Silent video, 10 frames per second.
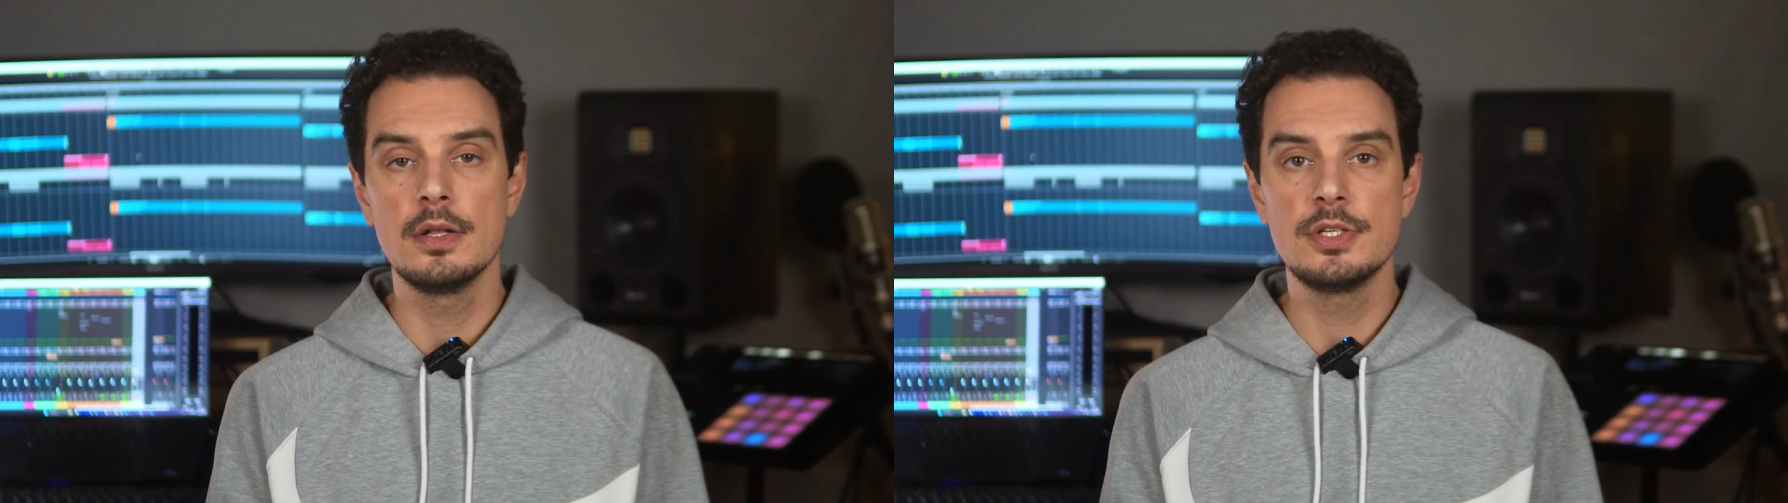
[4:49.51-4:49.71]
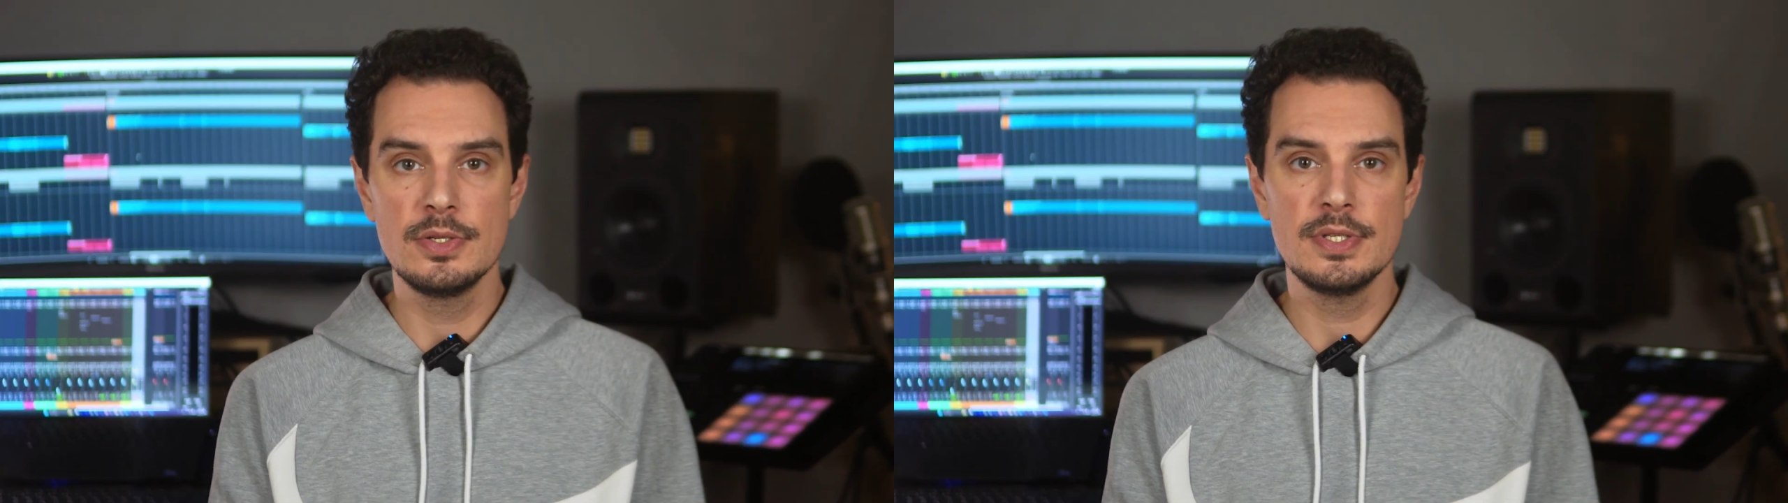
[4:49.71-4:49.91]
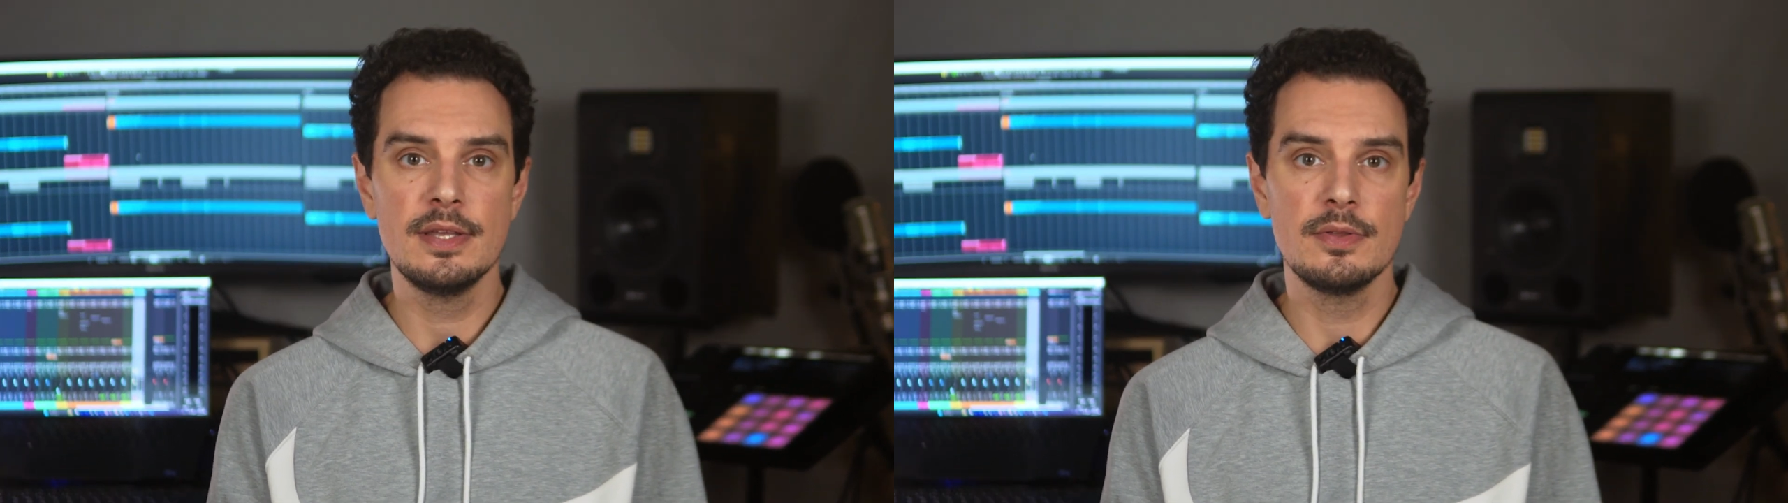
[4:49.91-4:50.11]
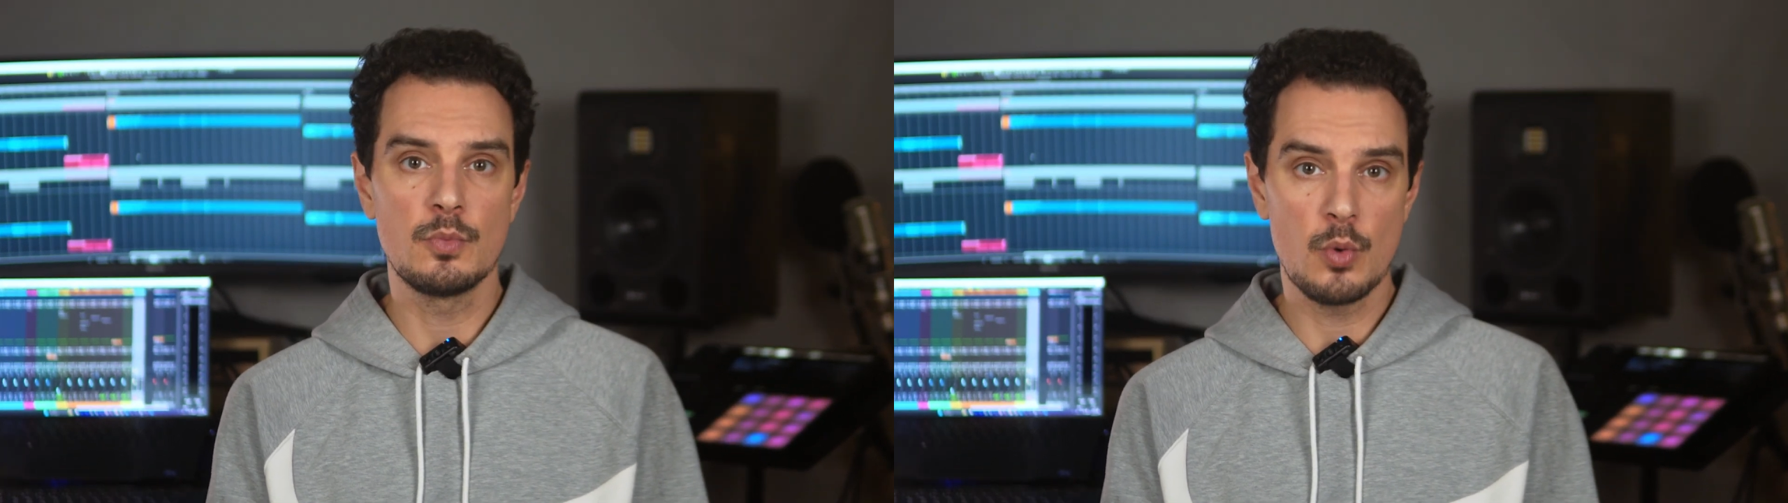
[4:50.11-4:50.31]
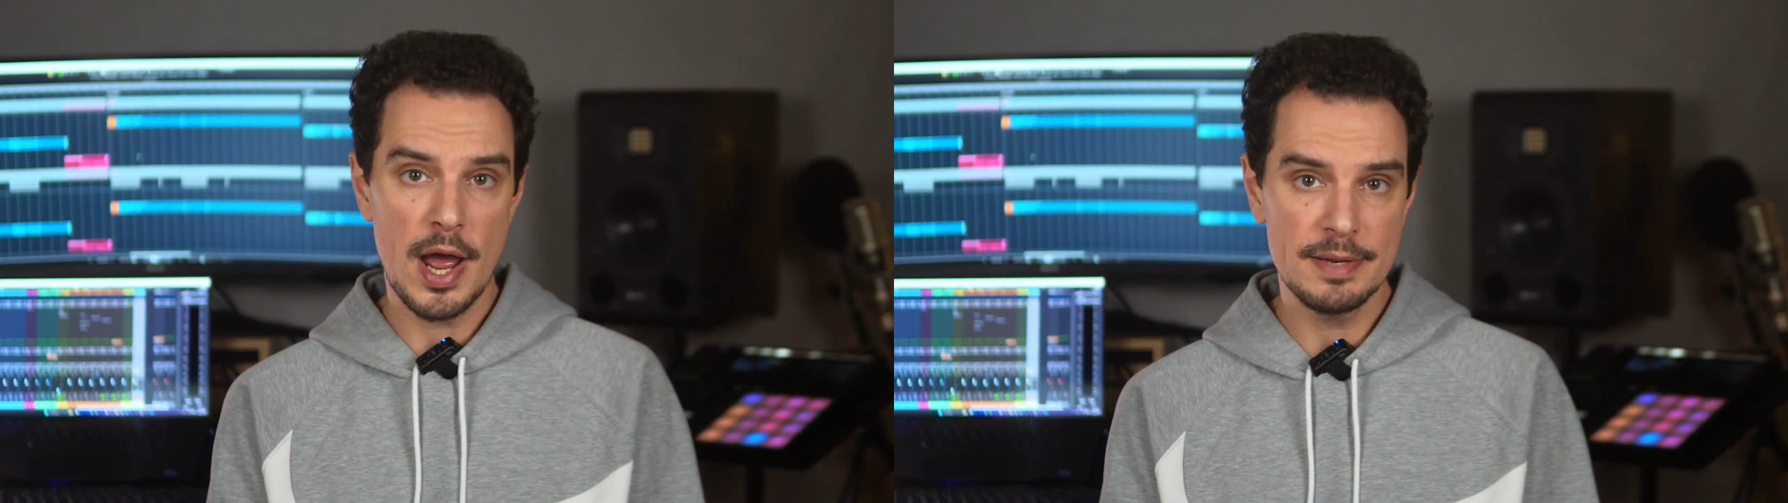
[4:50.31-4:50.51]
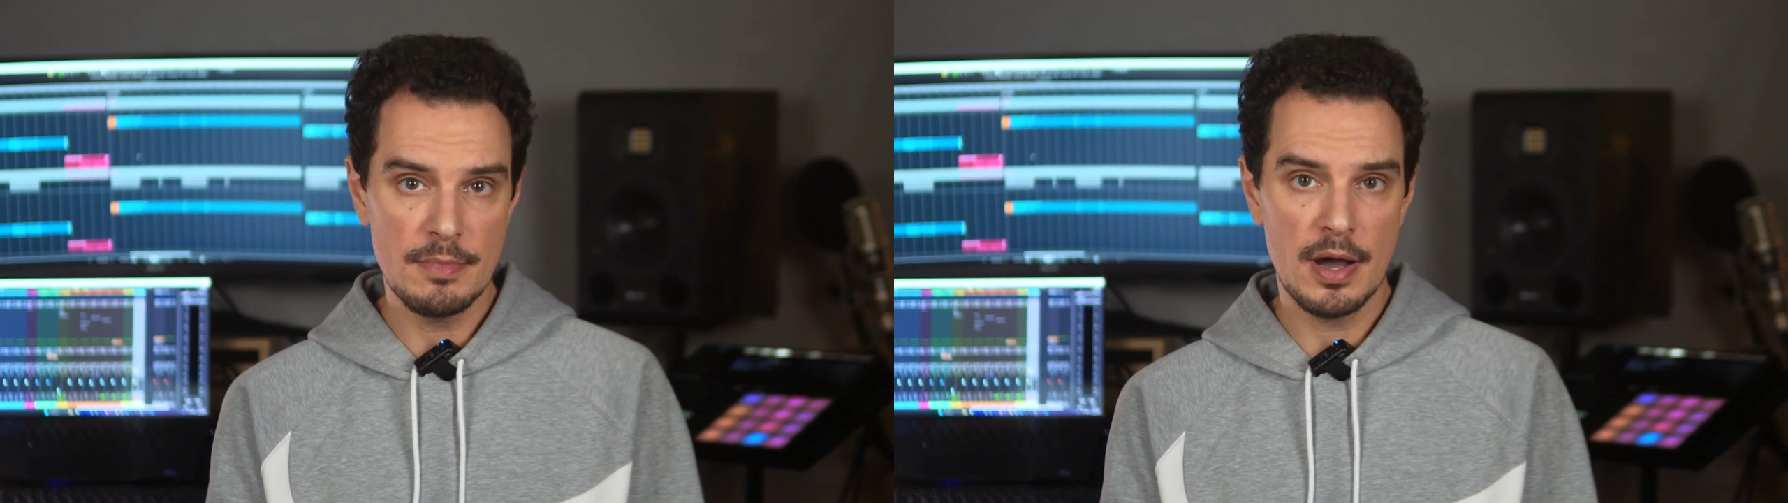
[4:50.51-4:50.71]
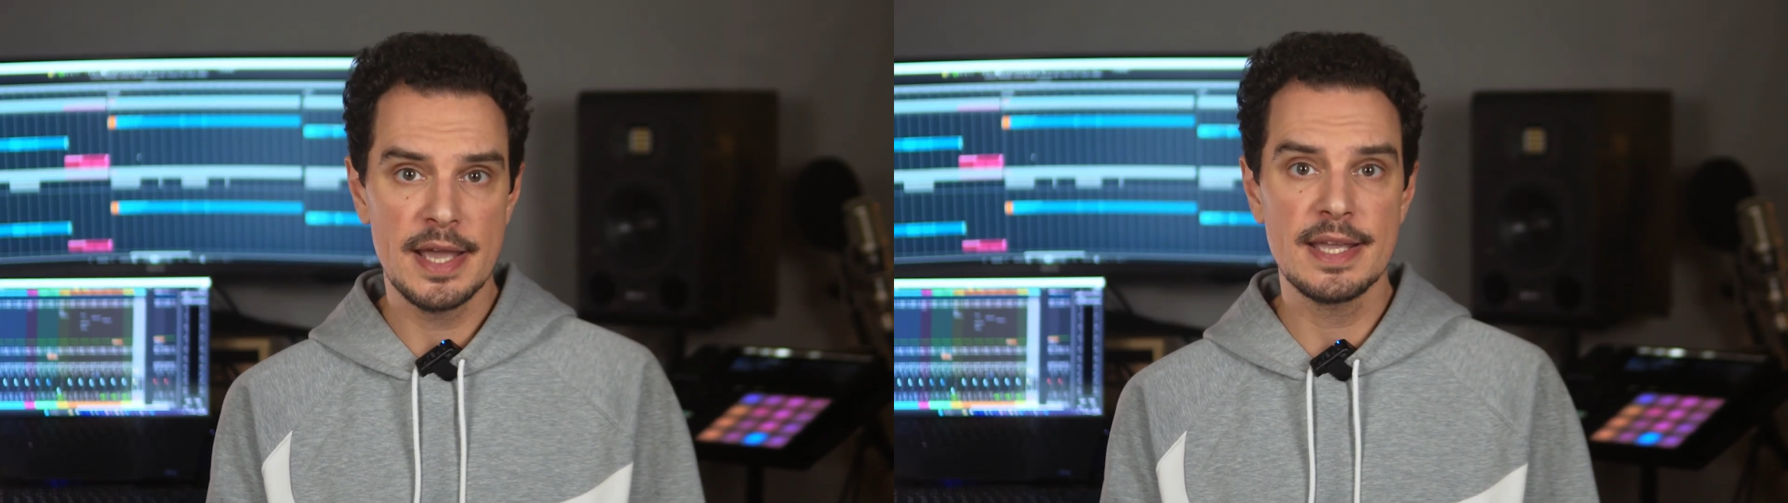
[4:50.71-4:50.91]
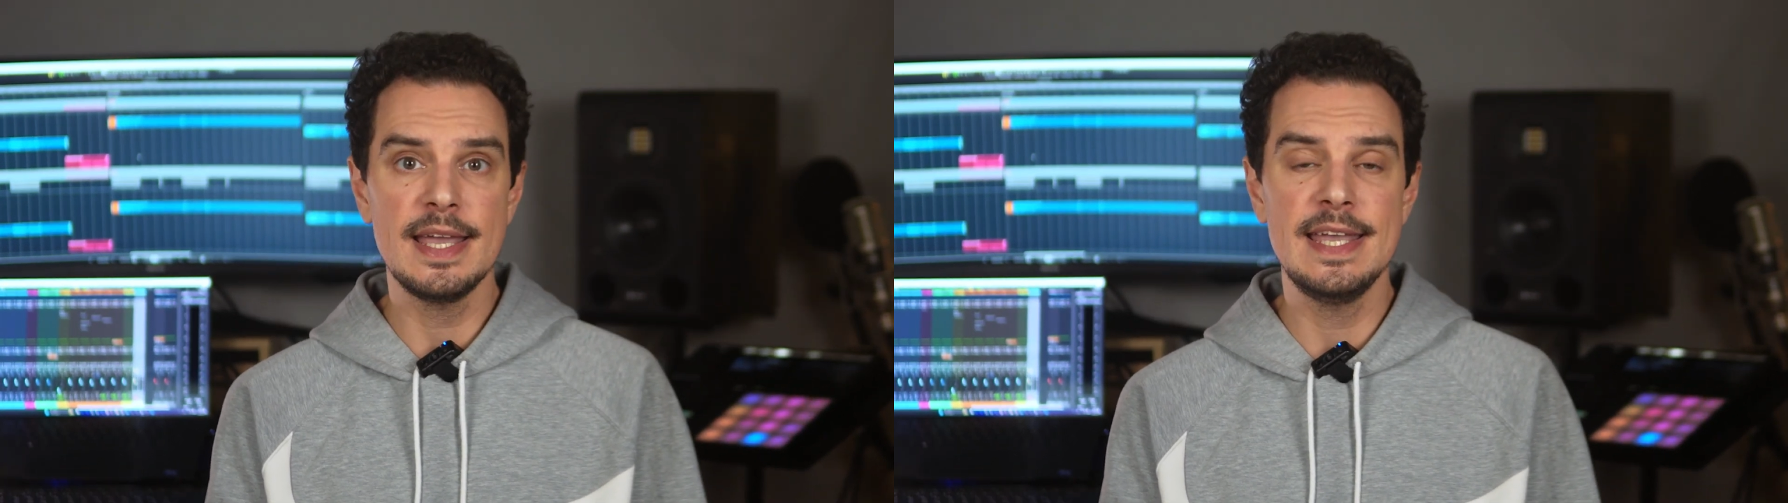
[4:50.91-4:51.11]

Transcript: Choosing the right mic